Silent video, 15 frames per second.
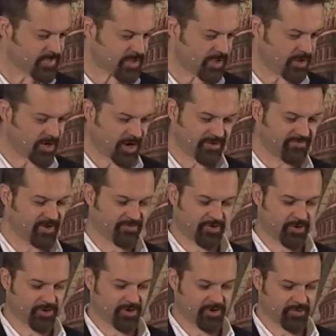Uh, I've
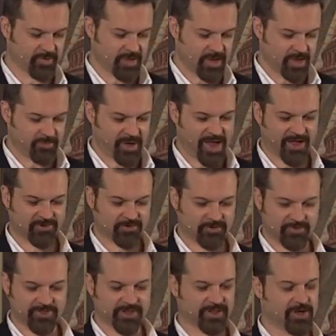never heard a pastor,
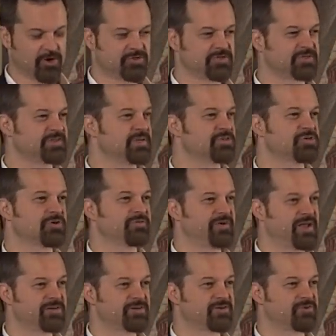theologian, teacher,
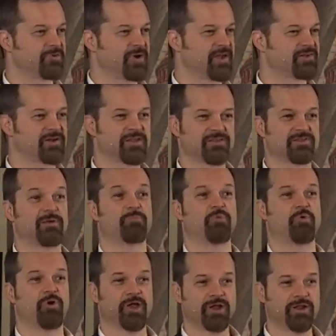evangelist who hasn't at some
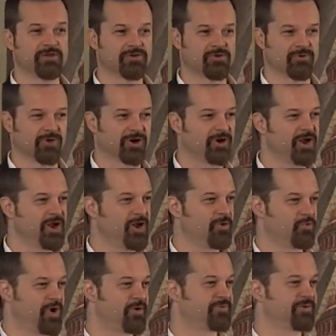point in his career
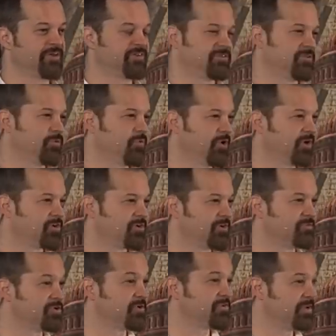referenced the works of
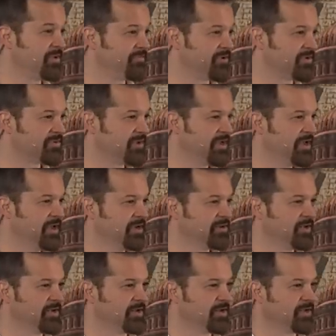Josephus
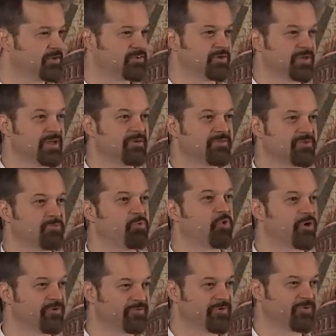uh, to give
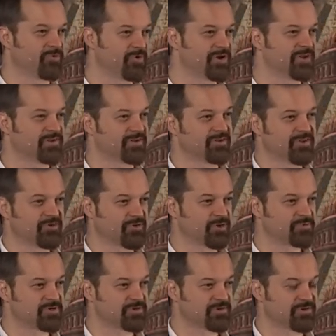support for what is in the
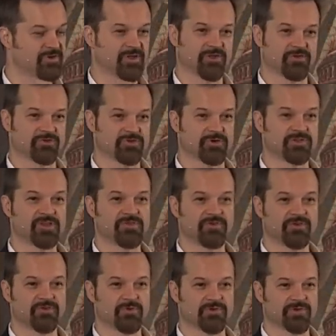scriptures. And his,
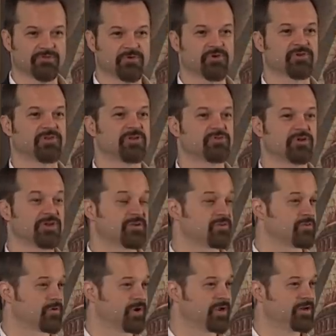Josephus was a first century
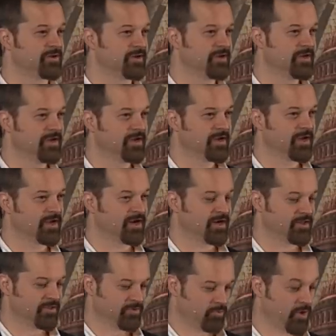historian,
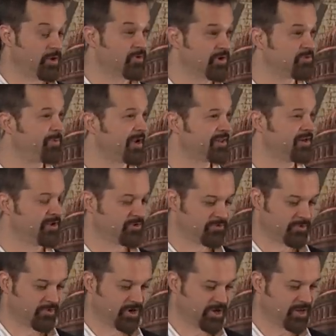uh, well-respected
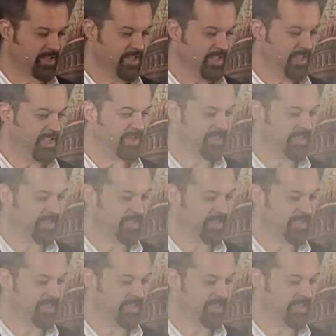historian, and